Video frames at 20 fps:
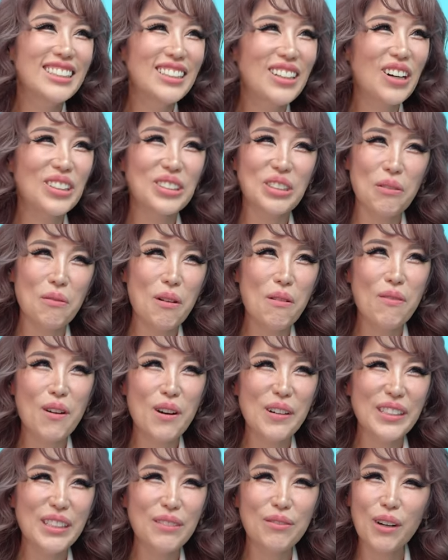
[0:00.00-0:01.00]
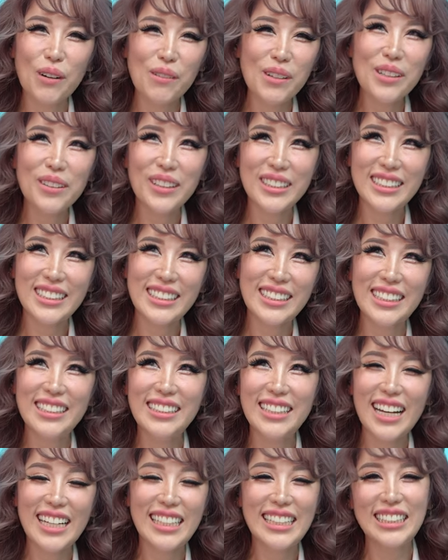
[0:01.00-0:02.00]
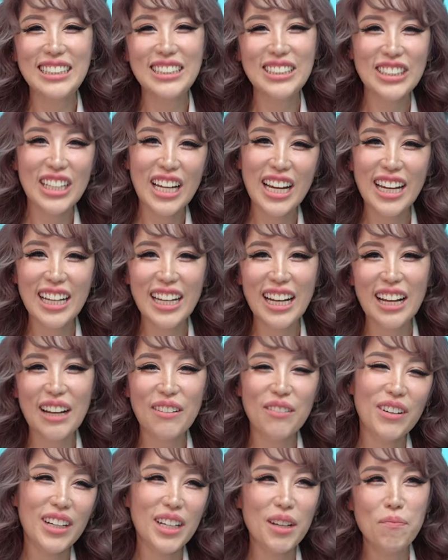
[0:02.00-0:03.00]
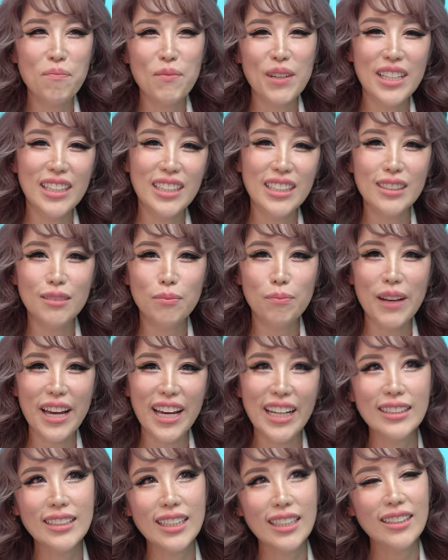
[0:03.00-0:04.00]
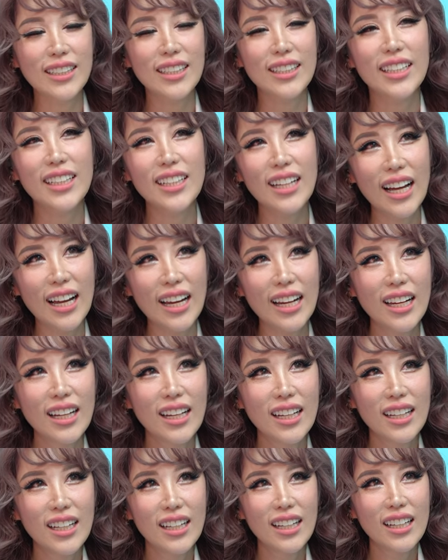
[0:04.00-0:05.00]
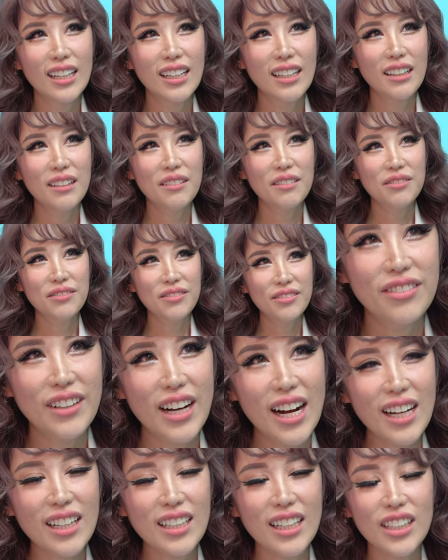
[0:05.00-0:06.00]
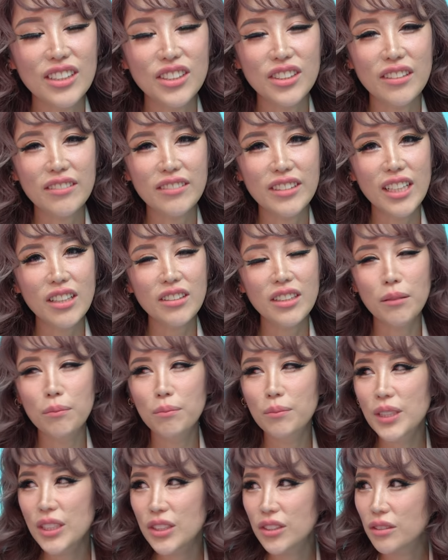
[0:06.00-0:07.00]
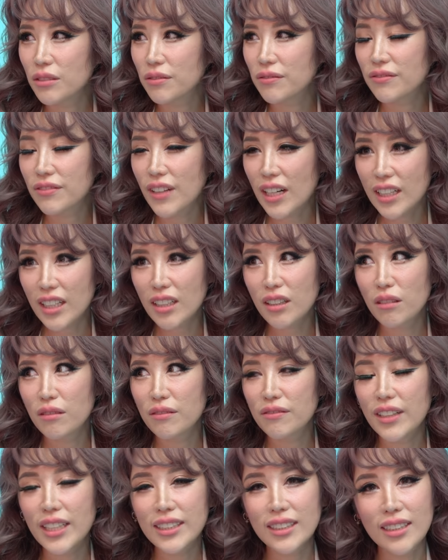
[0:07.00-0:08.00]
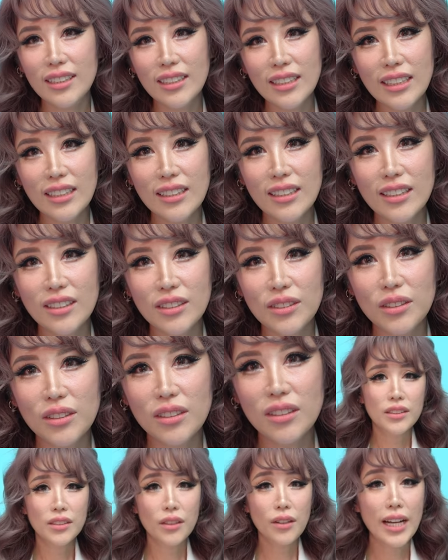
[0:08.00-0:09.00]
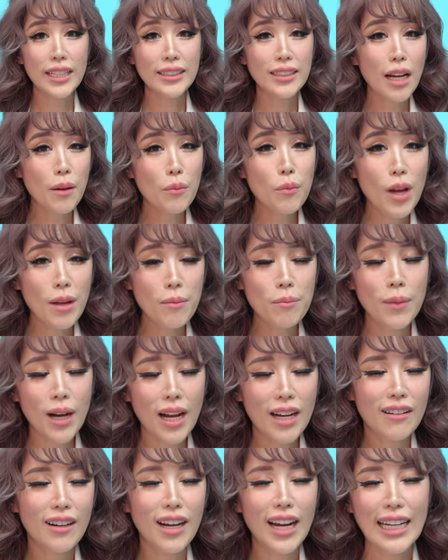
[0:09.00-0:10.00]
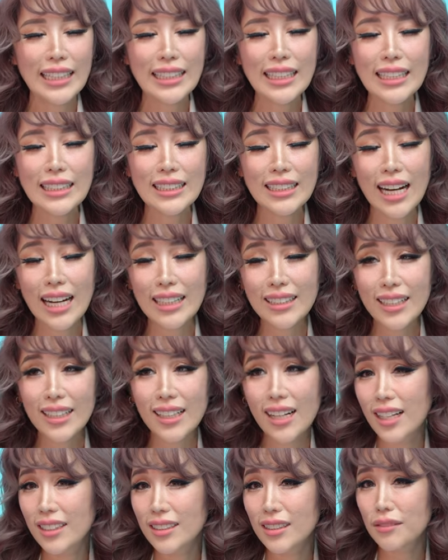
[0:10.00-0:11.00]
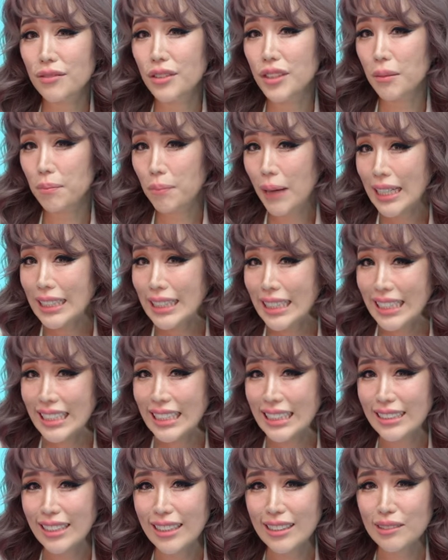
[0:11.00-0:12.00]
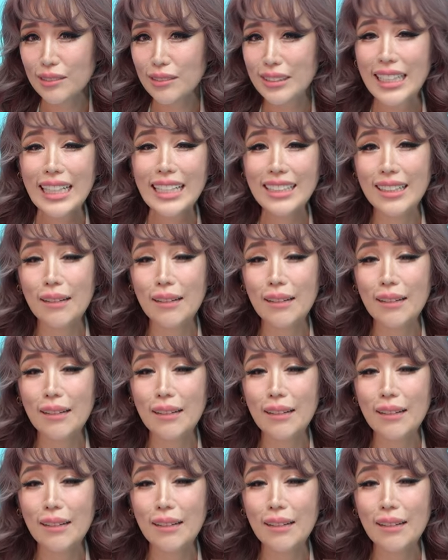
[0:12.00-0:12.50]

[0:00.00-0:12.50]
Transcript: you know, October 4th, he probably was sitting there in his chair, like fucking peeing his pants and thinking like, fuck, like, I should have tell the bitch to fucking confess earlier, you know? So as time went by, right, I think it's harder and harder for the party leaders to dig